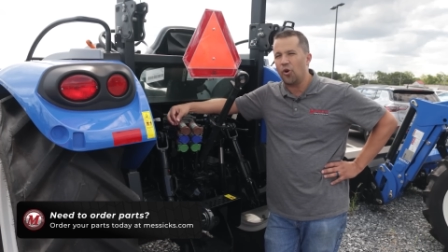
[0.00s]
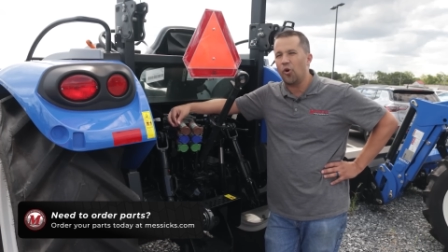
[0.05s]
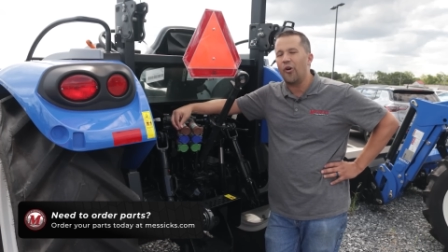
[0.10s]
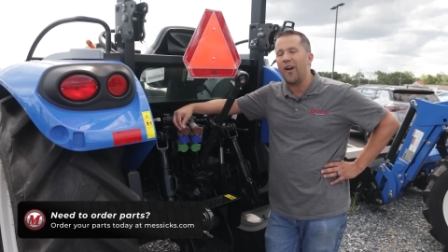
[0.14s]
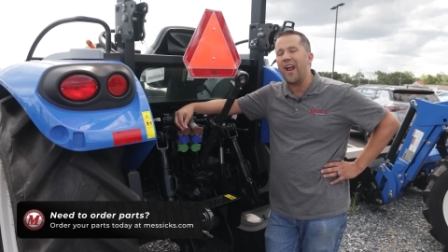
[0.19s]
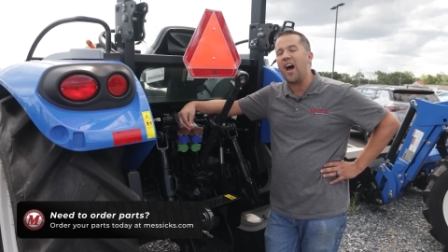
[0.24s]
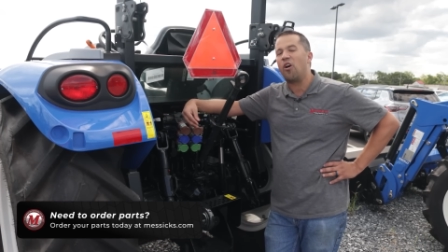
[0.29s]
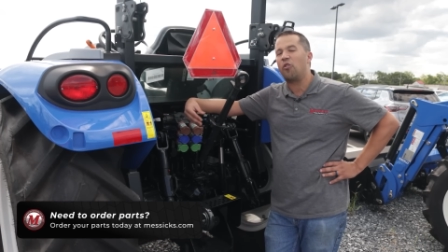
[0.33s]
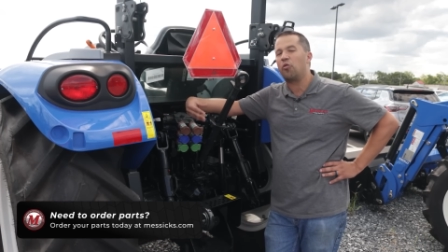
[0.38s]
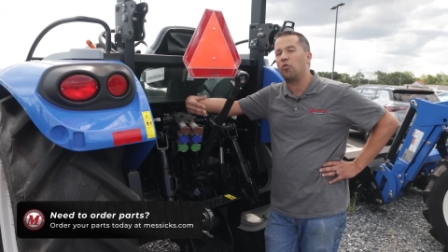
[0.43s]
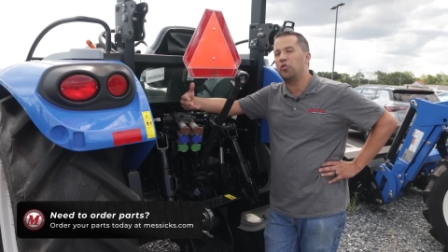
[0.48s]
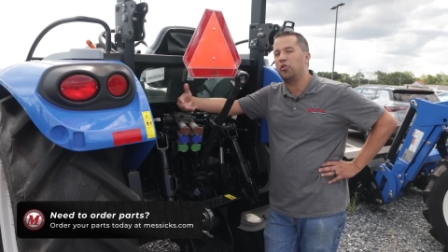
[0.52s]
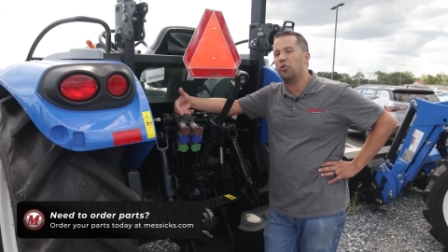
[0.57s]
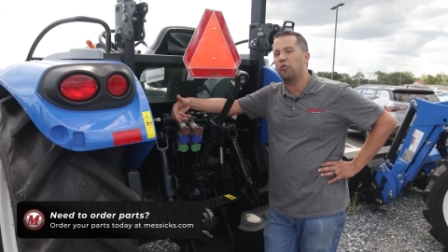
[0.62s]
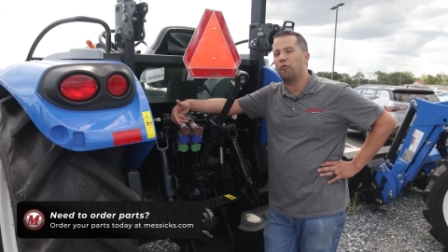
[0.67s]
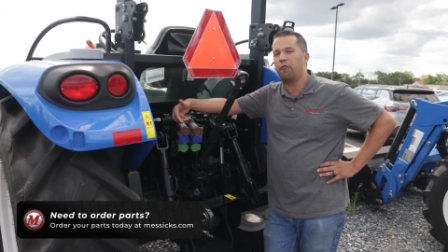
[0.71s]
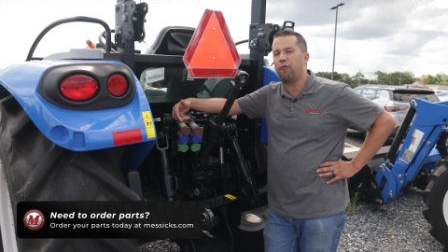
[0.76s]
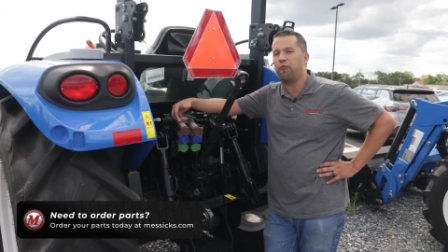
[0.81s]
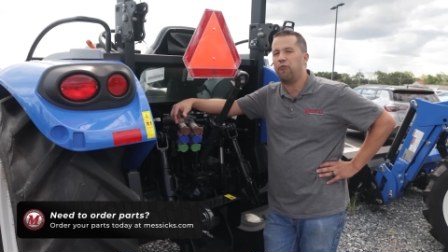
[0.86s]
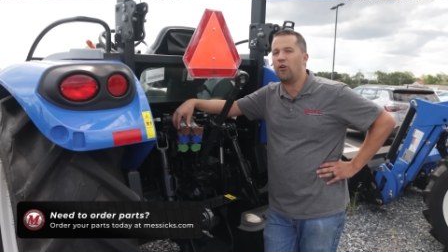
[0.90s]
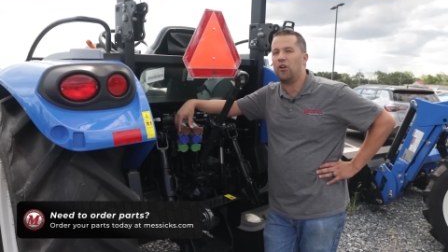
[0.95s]
or out on
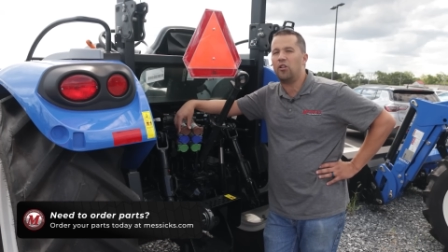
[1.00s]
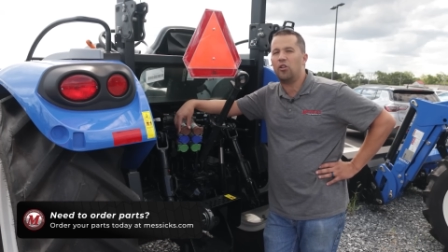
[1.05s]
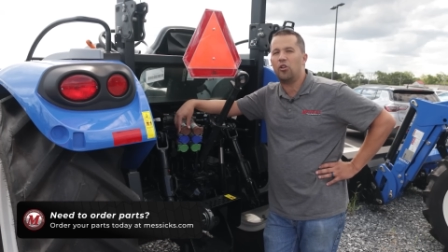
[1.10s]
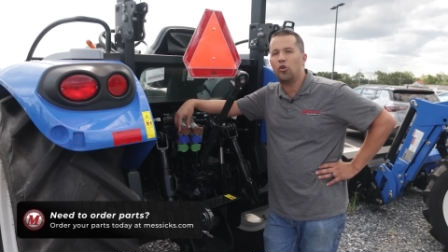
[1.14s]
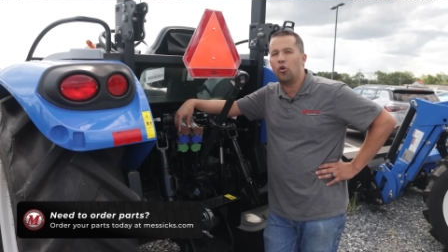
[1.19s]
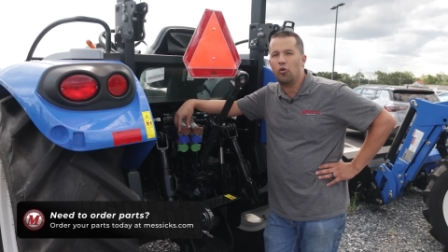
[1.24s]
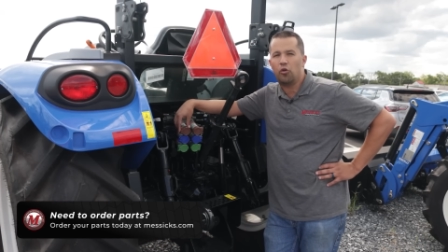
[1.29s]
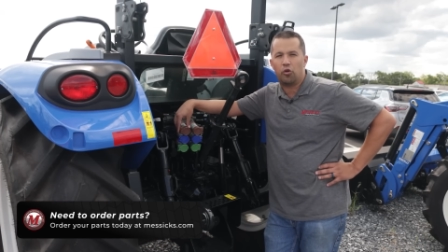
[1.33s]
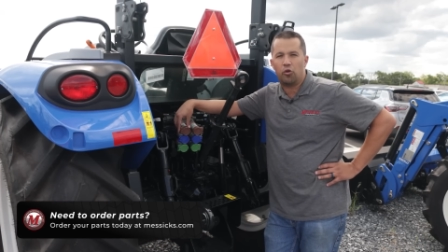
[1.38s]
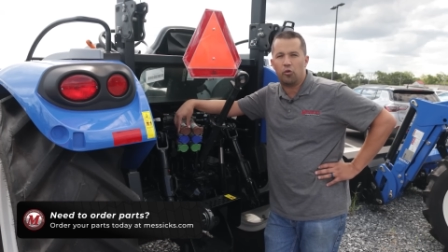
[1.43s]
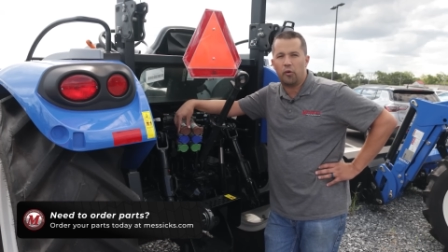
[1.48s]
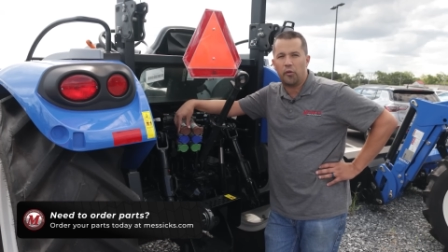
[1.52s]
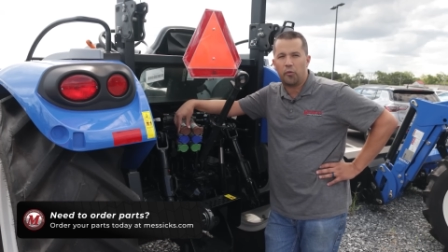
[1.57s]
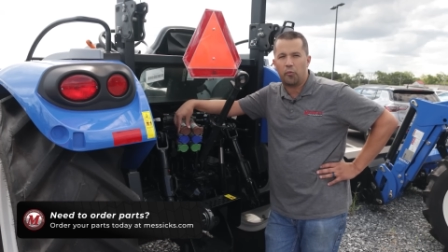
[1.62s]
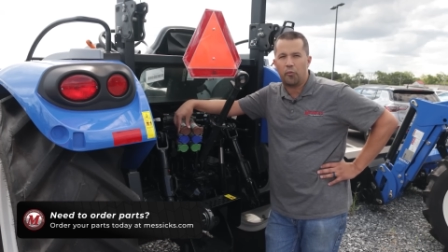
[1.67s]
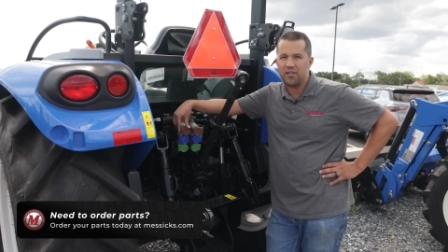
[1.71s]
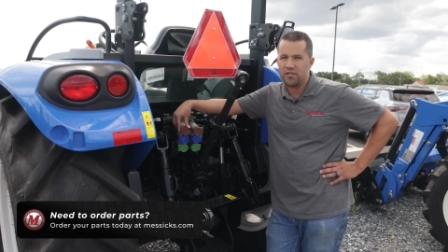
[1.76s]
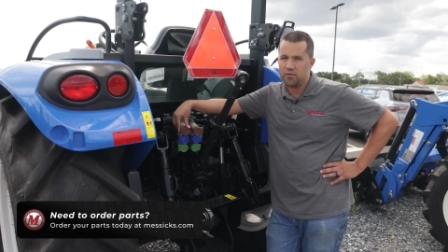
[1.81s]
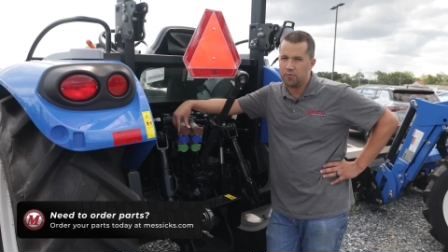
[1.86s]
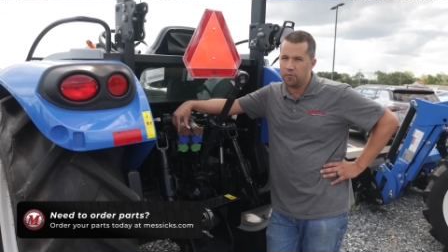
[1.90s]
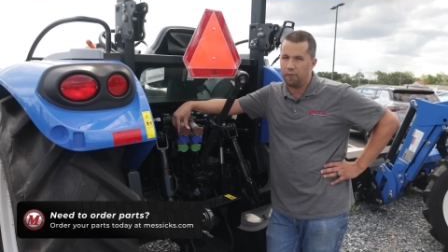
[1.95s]
your front loader
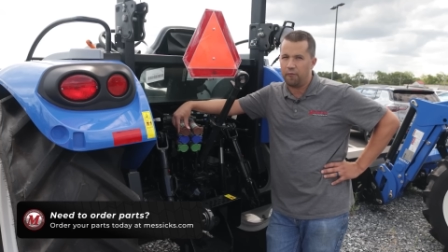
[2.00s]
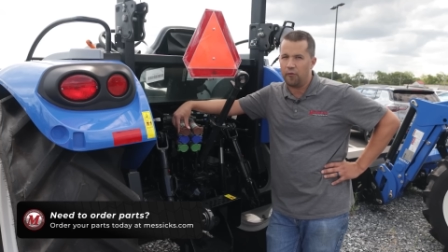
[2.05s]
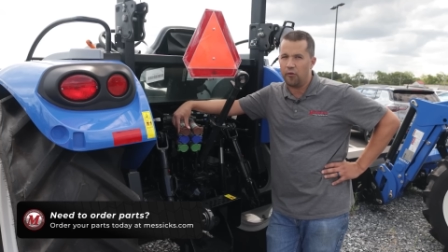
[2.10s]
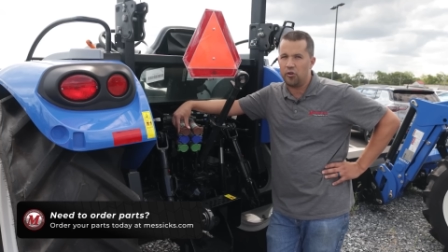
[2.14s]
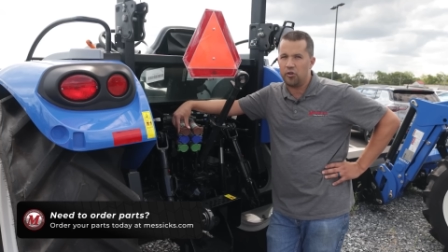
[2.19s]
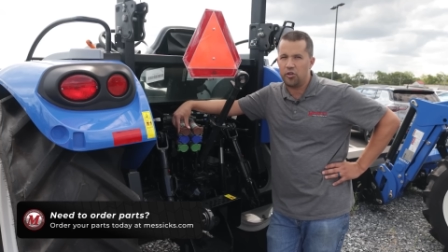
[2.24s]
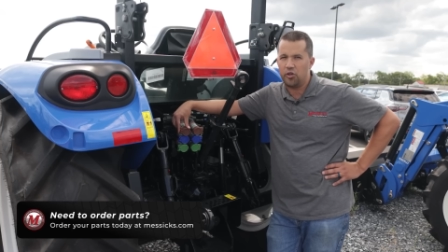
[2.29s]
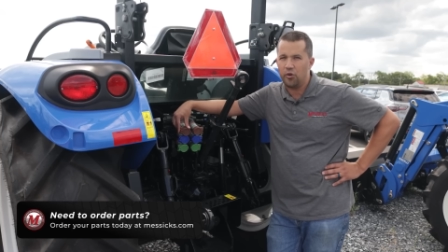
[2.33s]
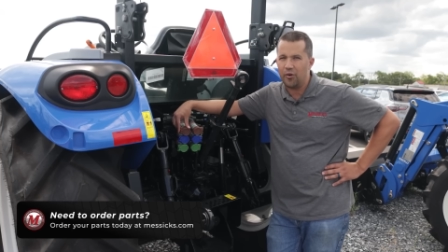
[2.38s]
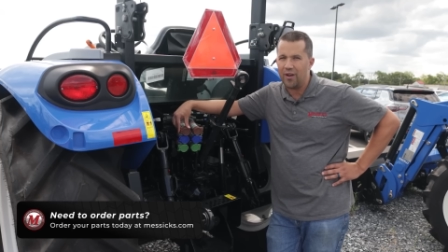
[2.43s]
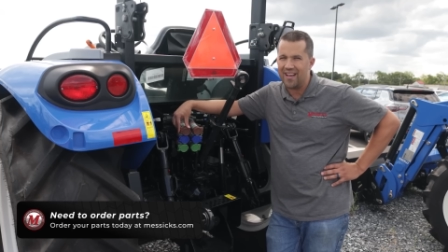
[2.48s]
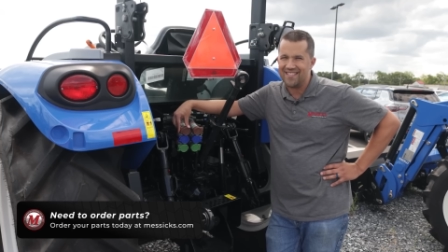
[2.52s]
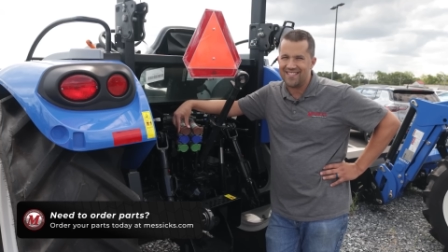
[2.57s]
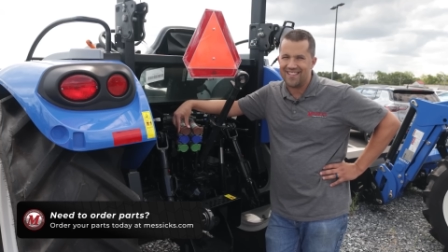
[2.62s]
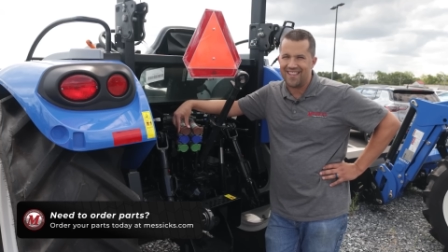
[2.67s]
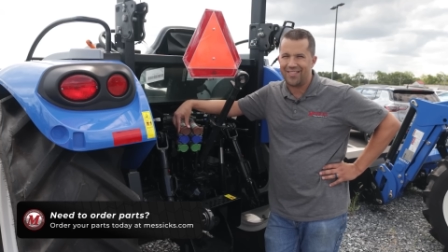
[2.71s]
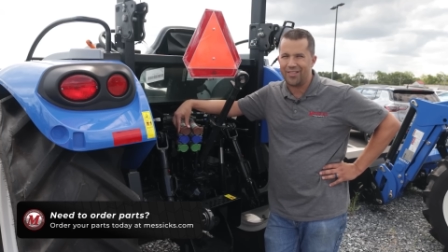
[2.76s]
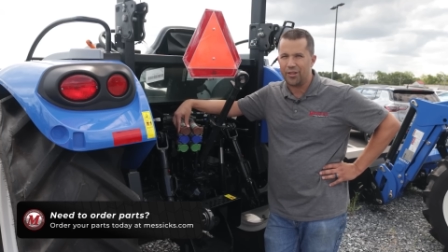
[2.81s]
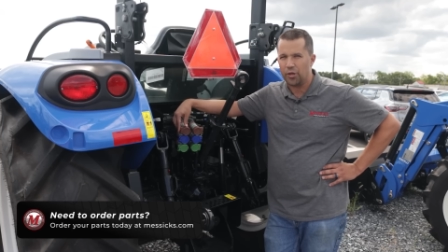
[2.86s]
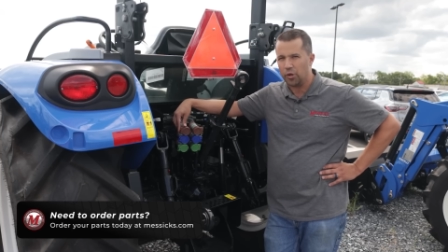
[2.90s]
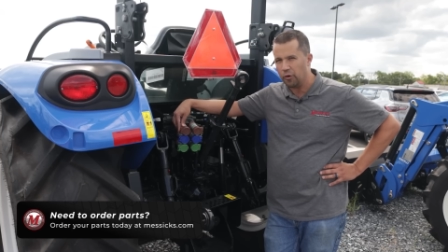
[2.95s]
with what's referred to as
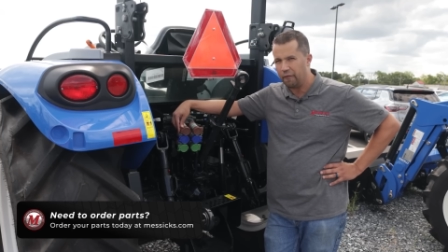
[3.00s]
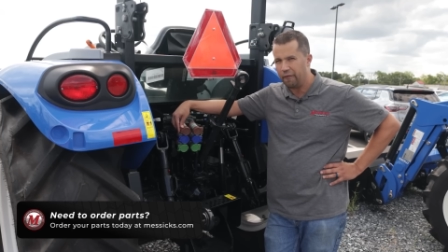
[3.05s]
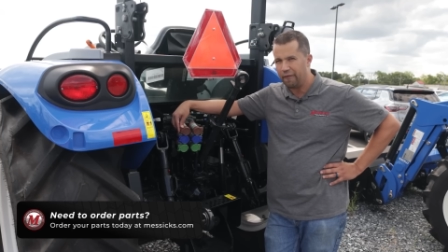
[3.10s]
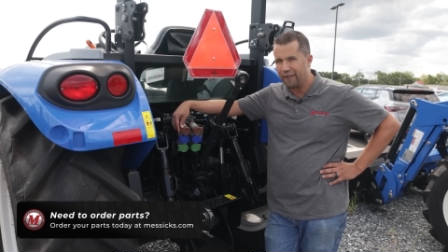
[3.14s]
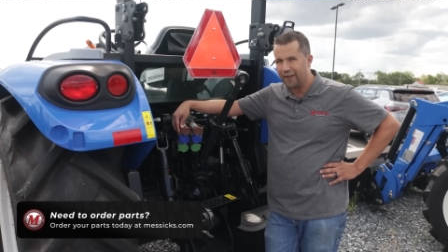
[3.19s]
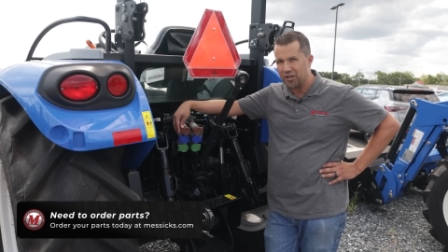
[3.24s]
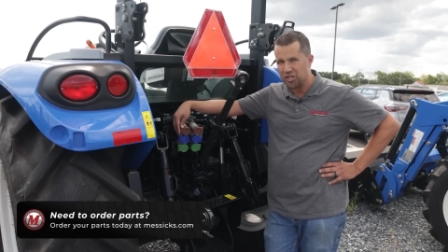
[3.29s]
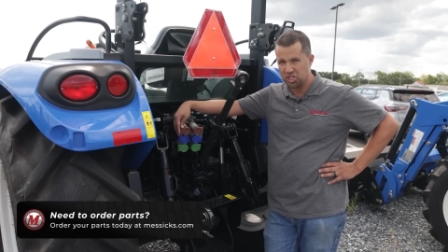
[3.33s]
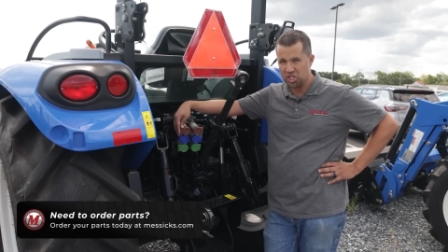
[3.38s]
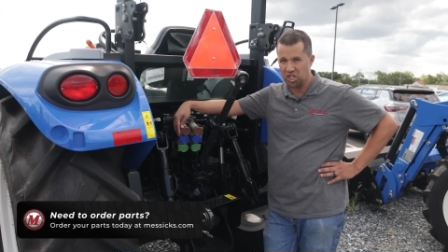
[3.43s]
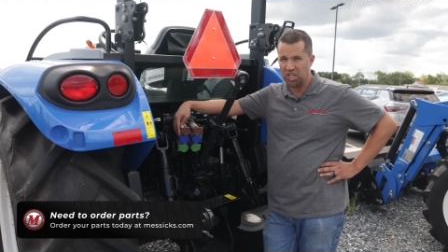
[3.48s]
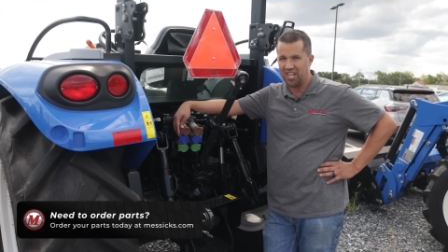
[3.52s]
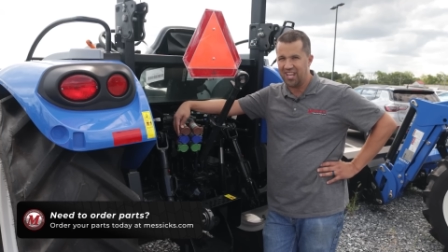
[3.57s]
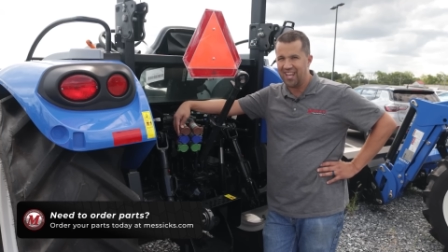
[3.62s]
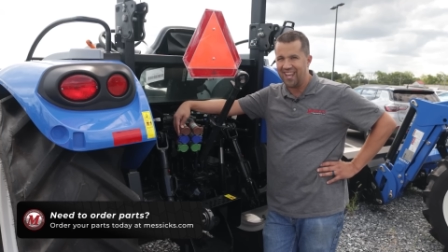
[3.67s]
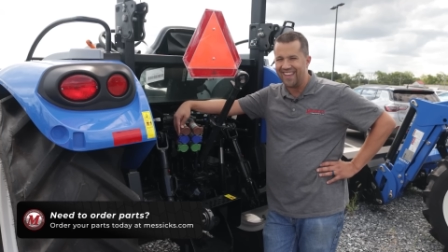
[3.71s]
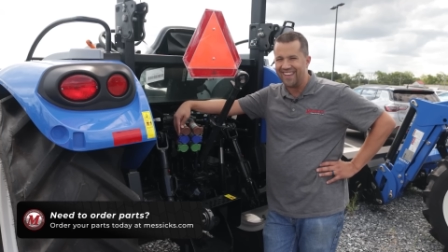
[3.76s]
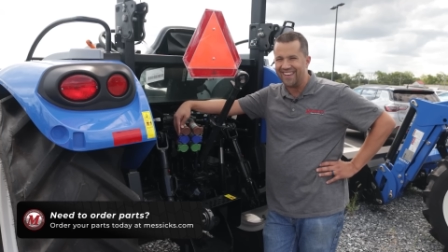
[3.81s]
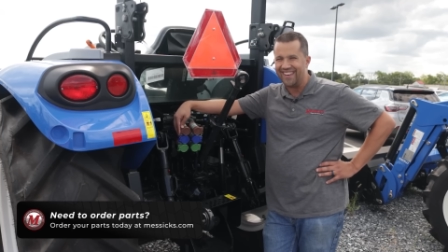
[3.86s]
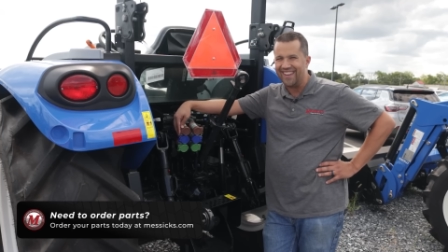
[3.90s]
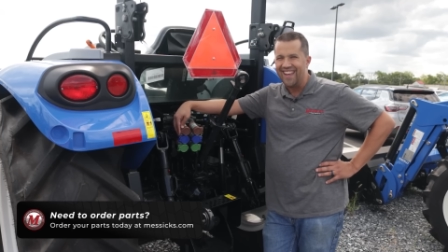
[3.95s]
a third function
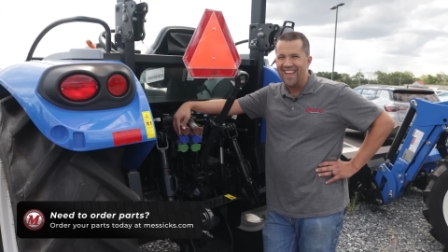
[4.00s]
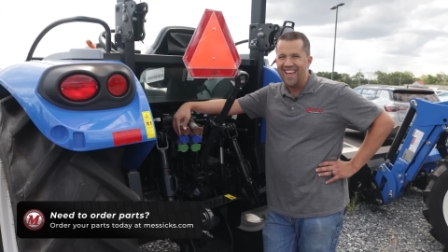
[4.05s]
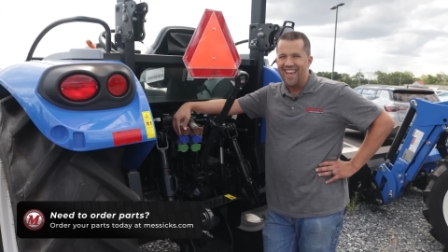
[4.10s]
kit.